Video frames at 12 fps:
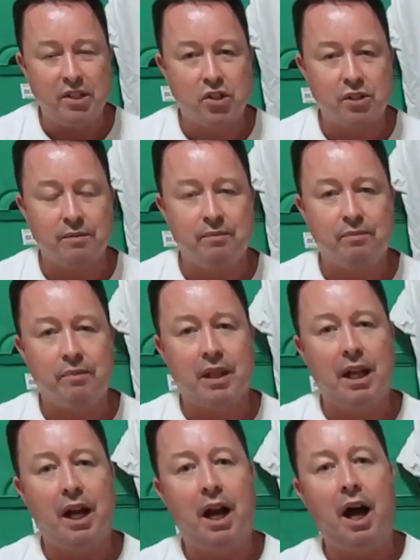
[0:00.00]
which,
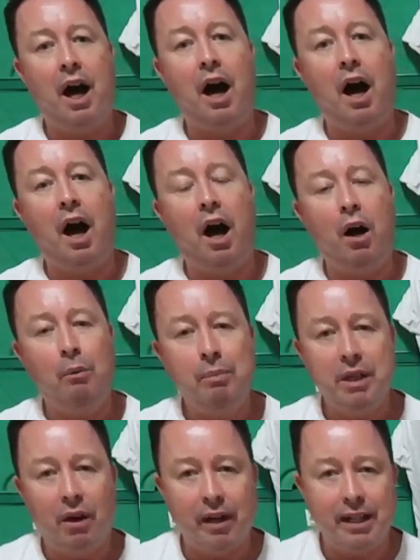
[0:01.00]

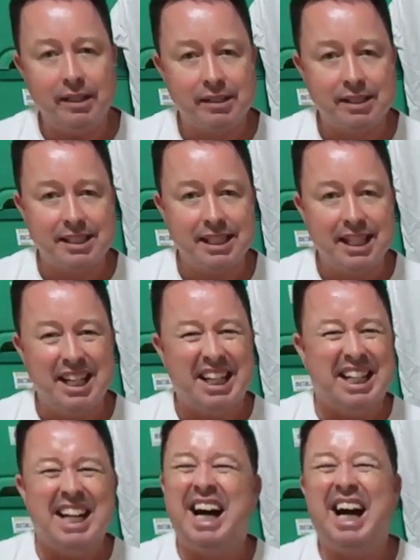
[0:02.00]
I'll be honest,
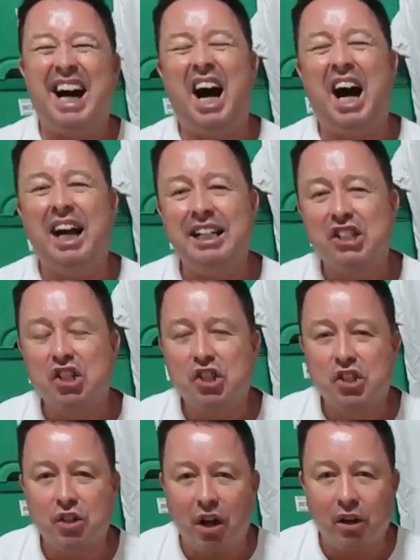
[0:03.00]
I
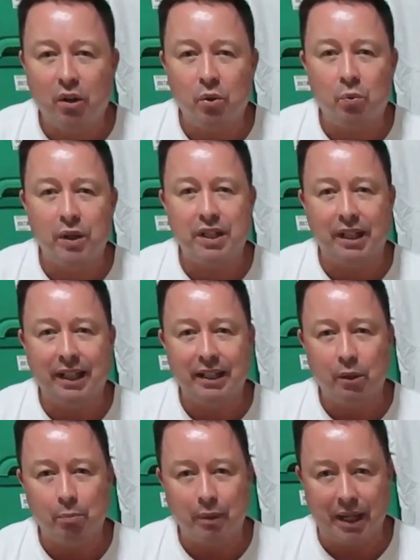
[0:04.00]
struggled with a
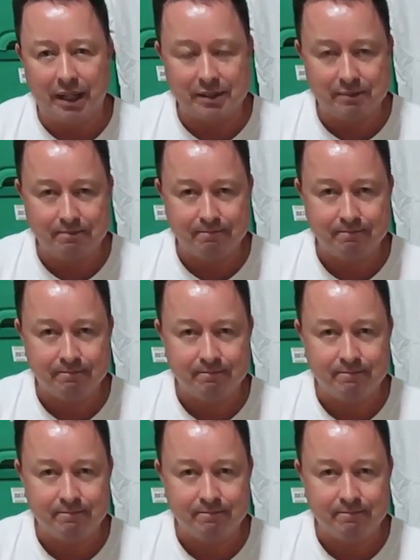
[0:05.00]
little bit.